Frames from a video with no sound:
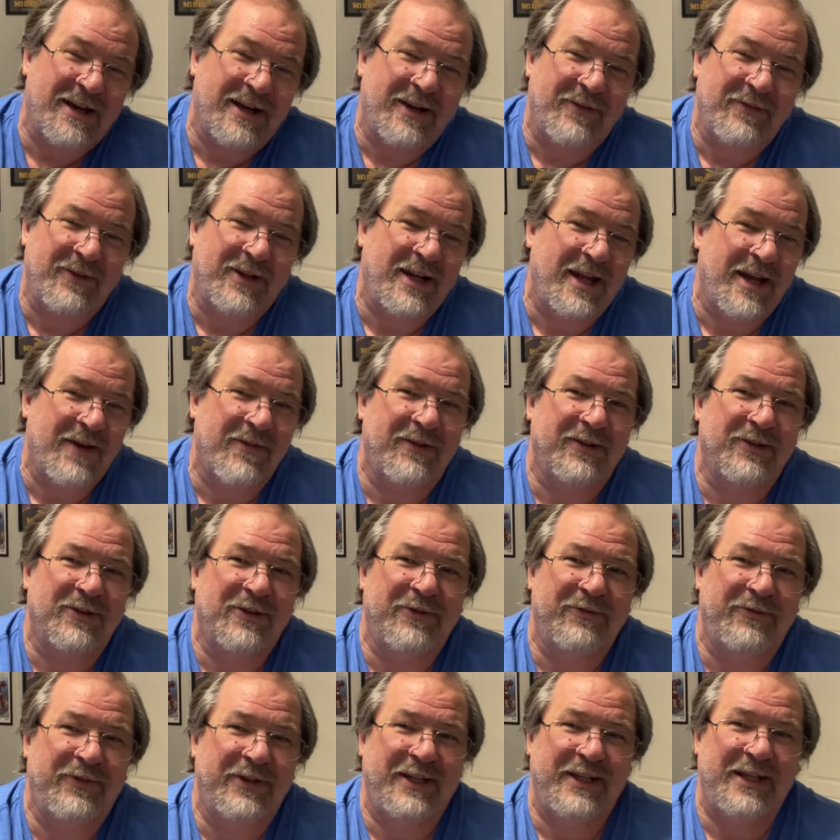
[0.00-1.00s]
I'm going to have a little
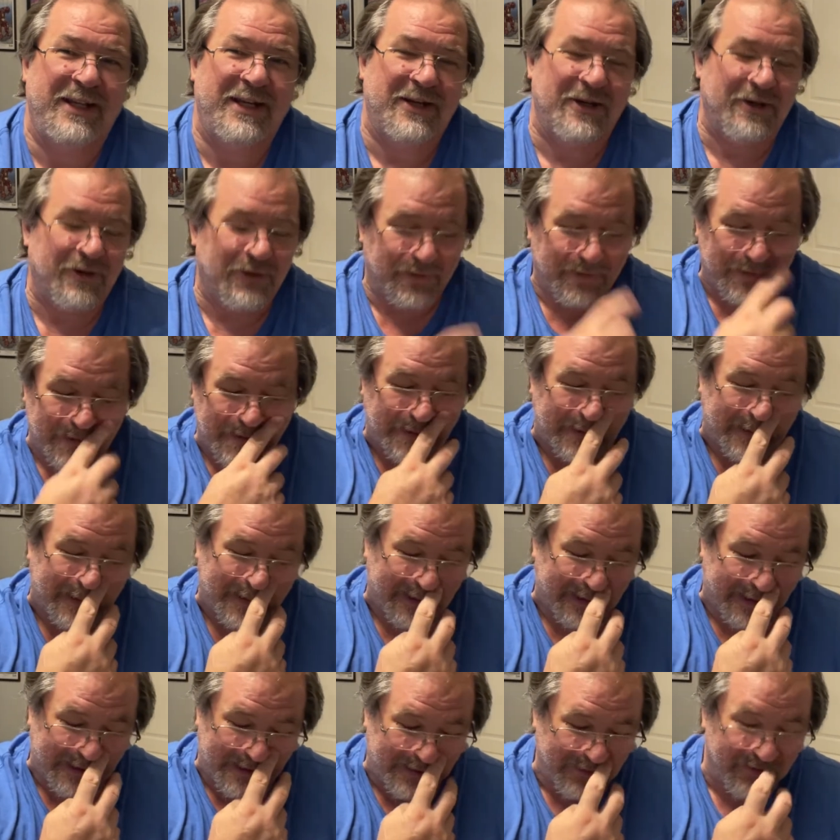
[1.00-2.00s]
video
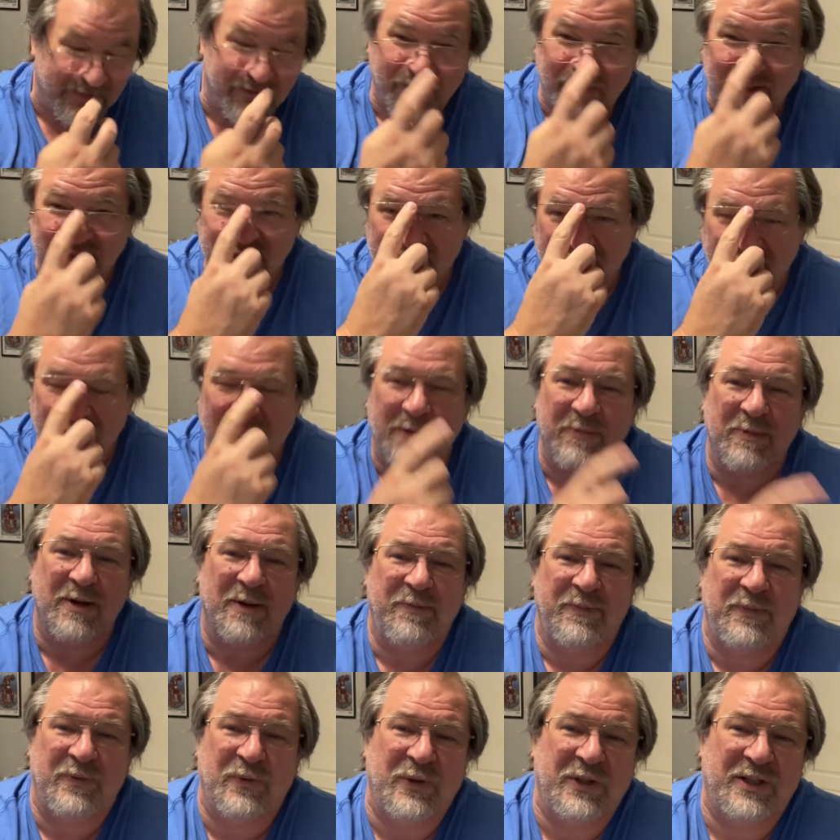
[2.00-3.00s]
once I come
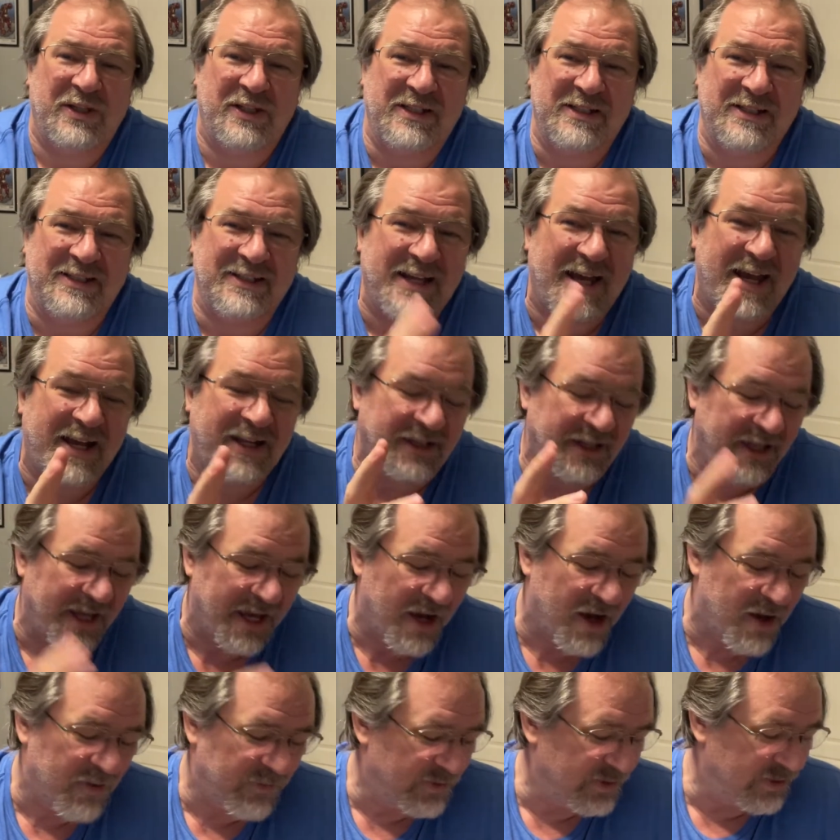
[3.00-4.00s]
up with exactly
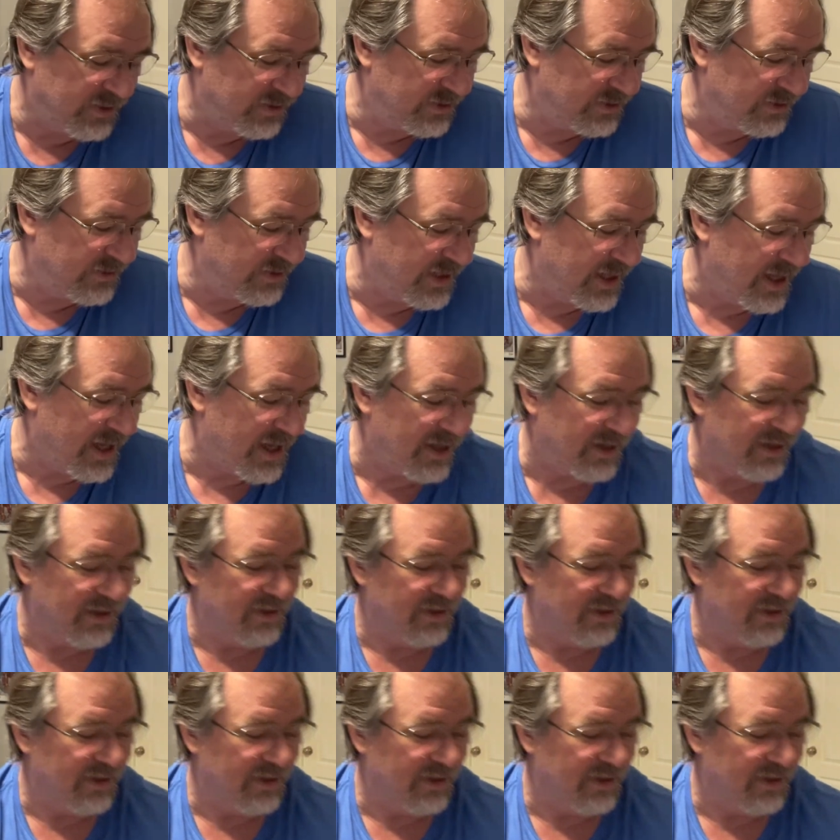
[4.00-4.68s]
how I'm going to do that.